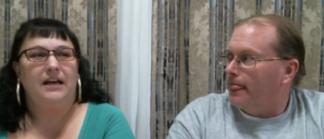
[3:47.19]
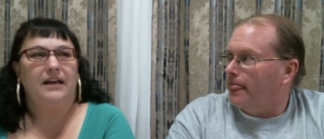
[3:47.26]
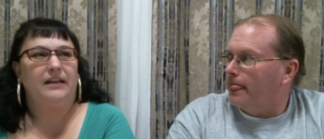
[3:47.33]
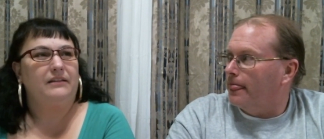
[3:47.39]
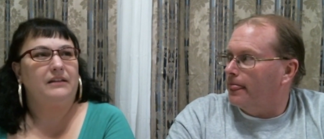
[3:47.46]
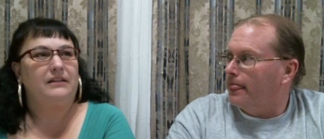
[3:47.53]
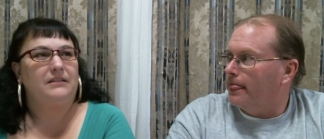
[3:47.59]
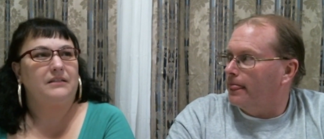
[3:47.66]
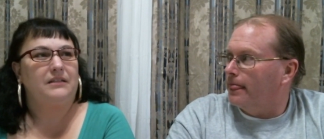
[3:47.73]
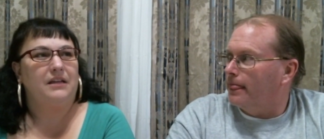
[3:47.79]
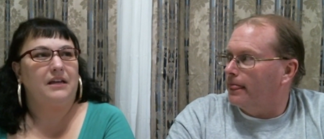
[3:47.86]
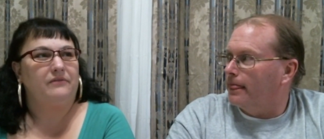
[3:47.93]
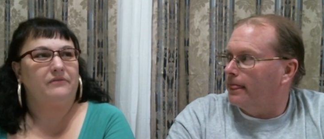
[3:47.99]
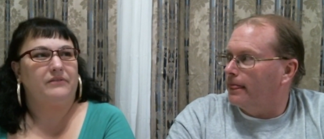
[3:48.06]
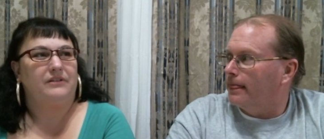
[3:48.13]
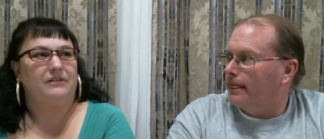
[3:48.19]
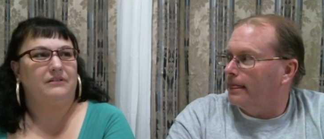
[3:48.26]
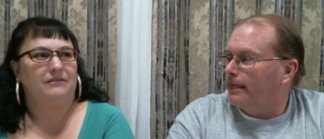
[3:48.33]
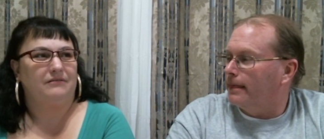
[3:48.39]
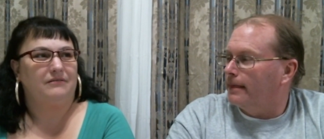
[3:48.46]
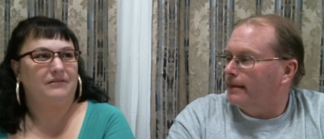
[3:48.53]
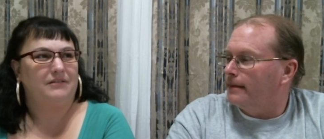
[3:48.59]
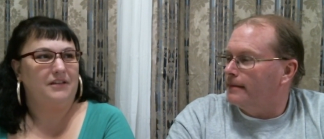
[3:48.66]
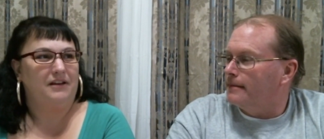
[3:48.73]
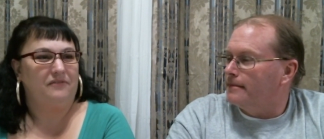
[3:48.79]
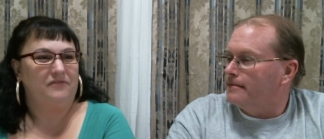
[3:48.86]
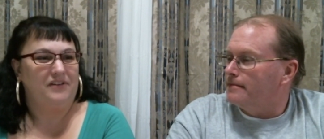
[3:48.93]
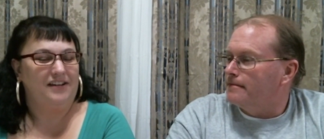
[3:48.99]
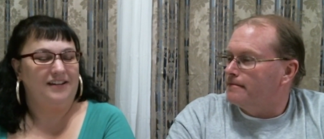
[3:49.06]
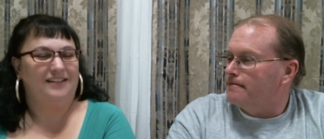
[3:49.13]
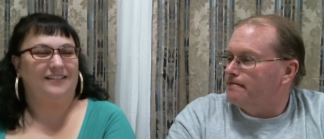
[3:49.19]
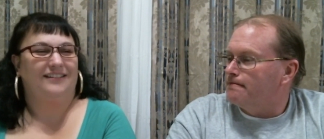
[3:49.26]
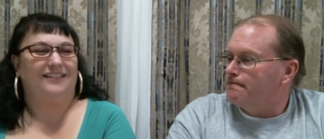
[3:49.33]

Speaker 1: That's kind of a toughie.